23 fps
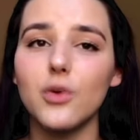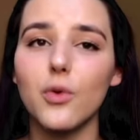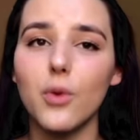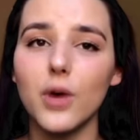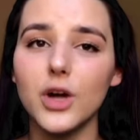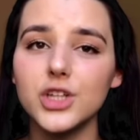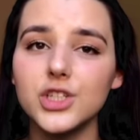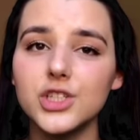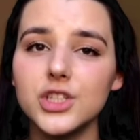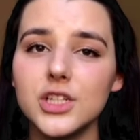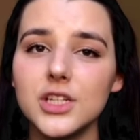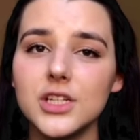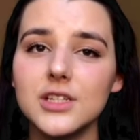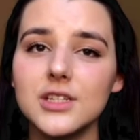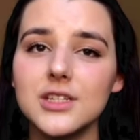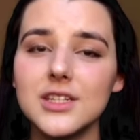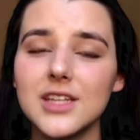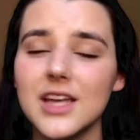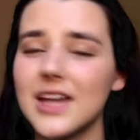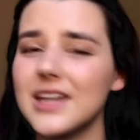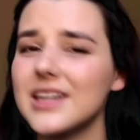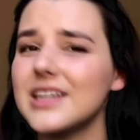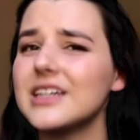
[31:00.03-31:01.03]

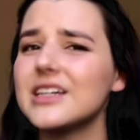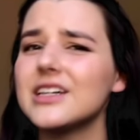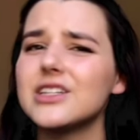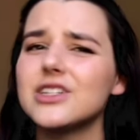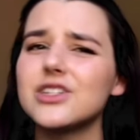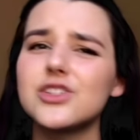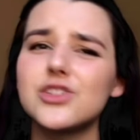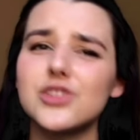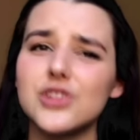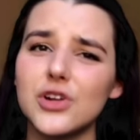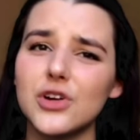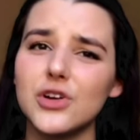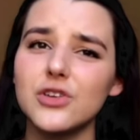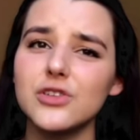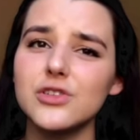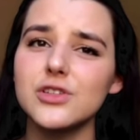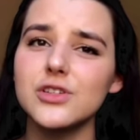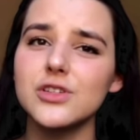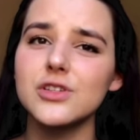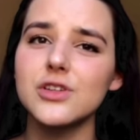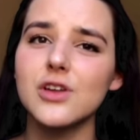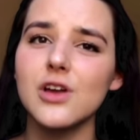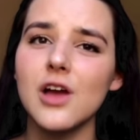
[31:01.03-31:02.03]
questions, any
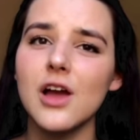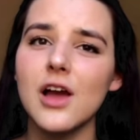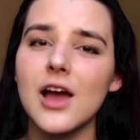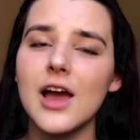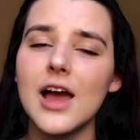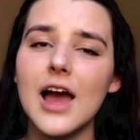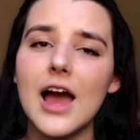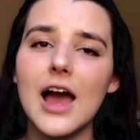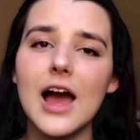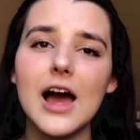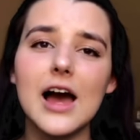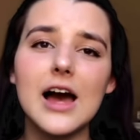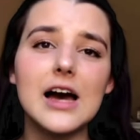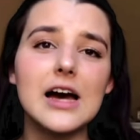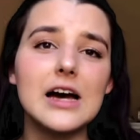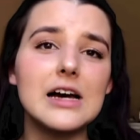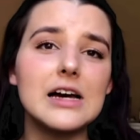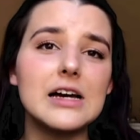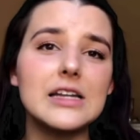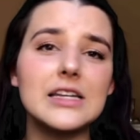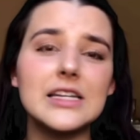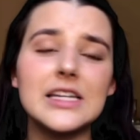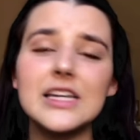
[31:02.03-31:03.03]
concerns,
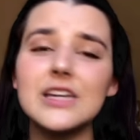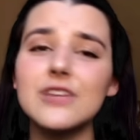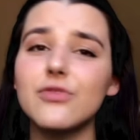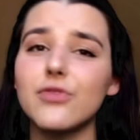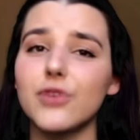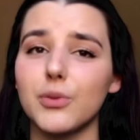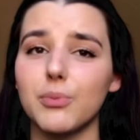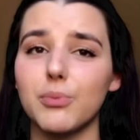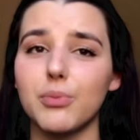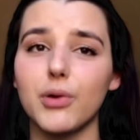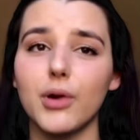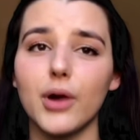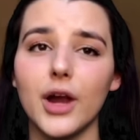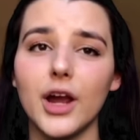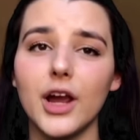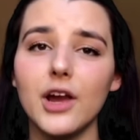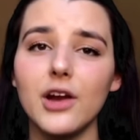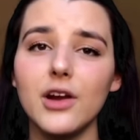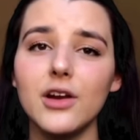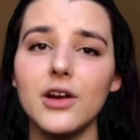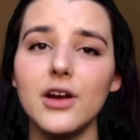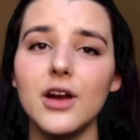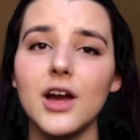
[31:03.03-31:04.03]
a need for
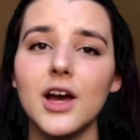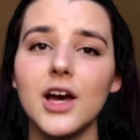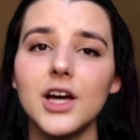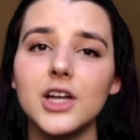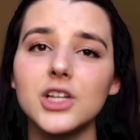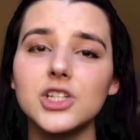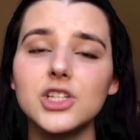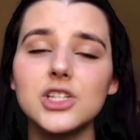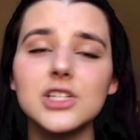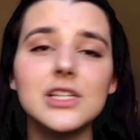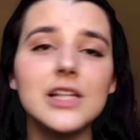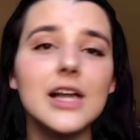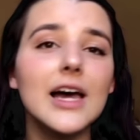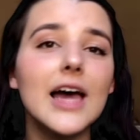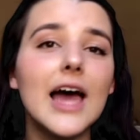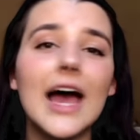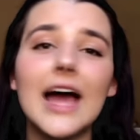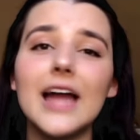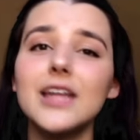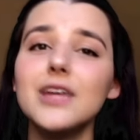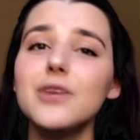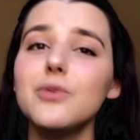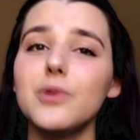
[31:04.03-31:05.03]
prayer, just let
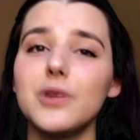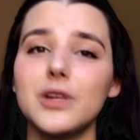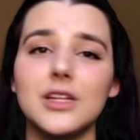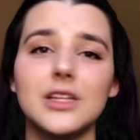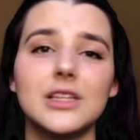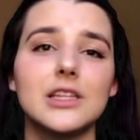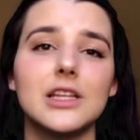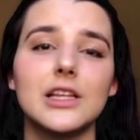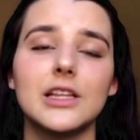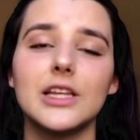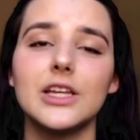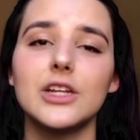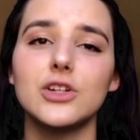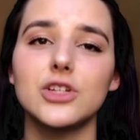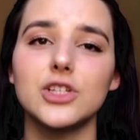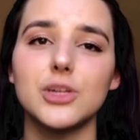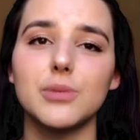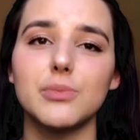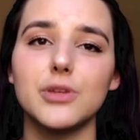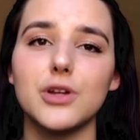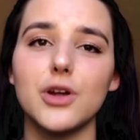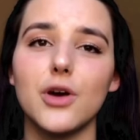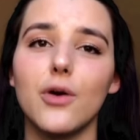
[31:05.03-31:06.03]
anyone in the
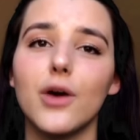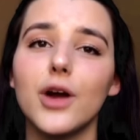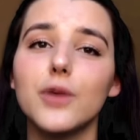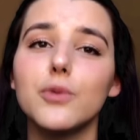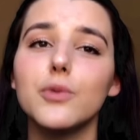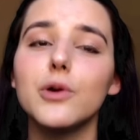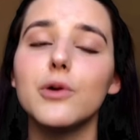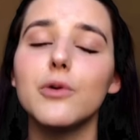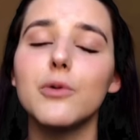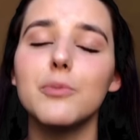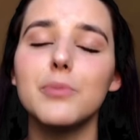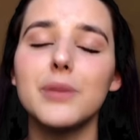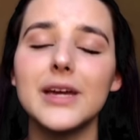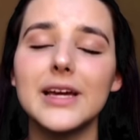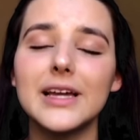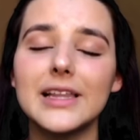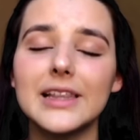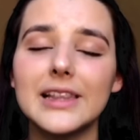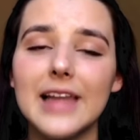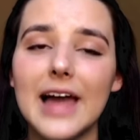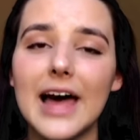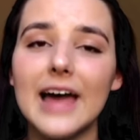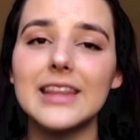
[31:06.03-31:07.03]
leadership know, and we will be
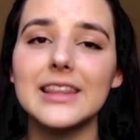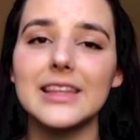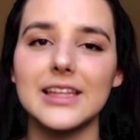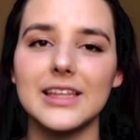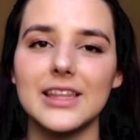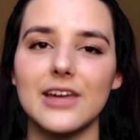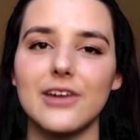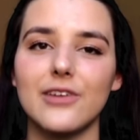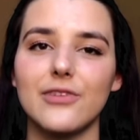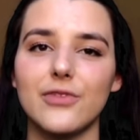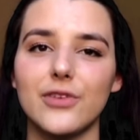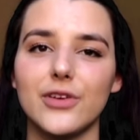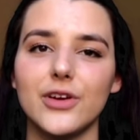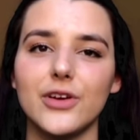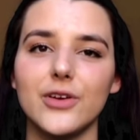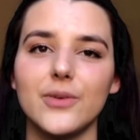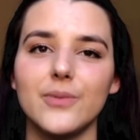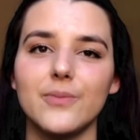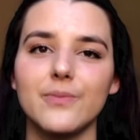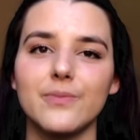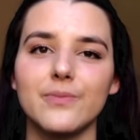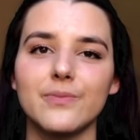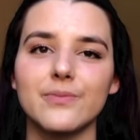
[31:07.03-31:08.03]
gladly there for
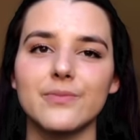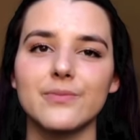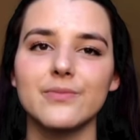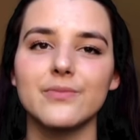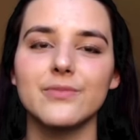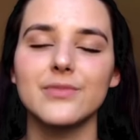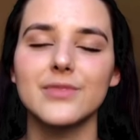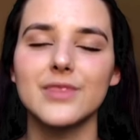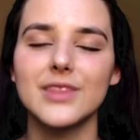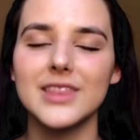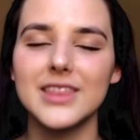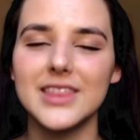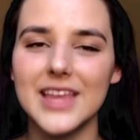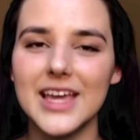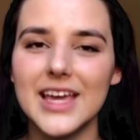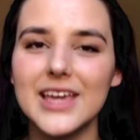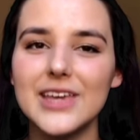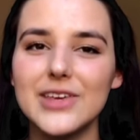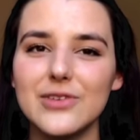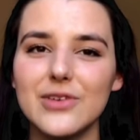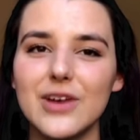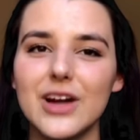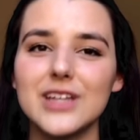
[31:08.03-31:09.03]
you.
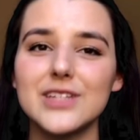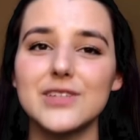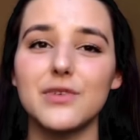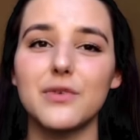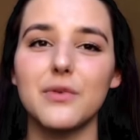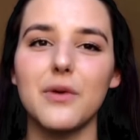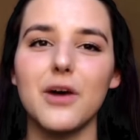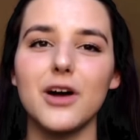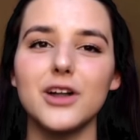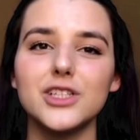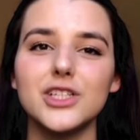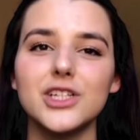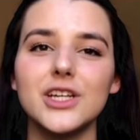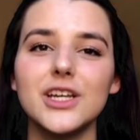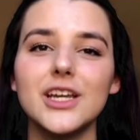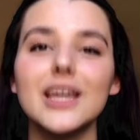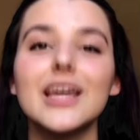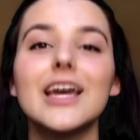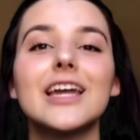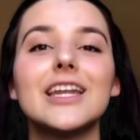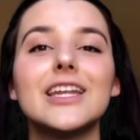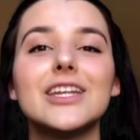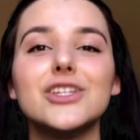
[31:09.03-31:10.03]
Thank you guys for
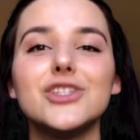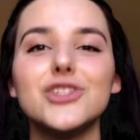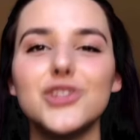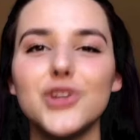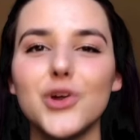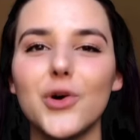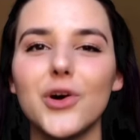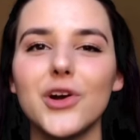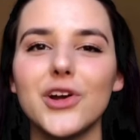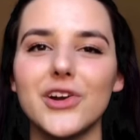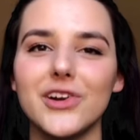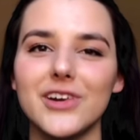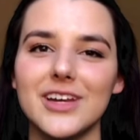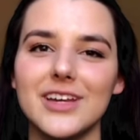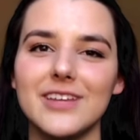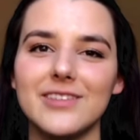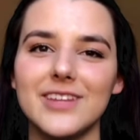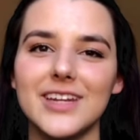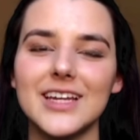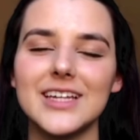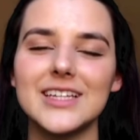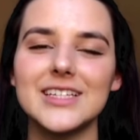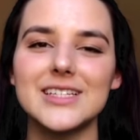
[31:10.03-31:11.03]
watching, and enjoy your
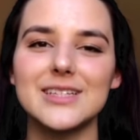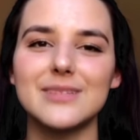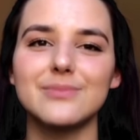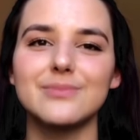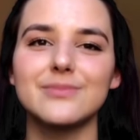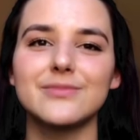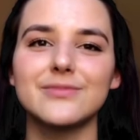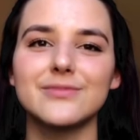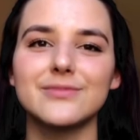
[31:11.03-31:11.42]
evenings.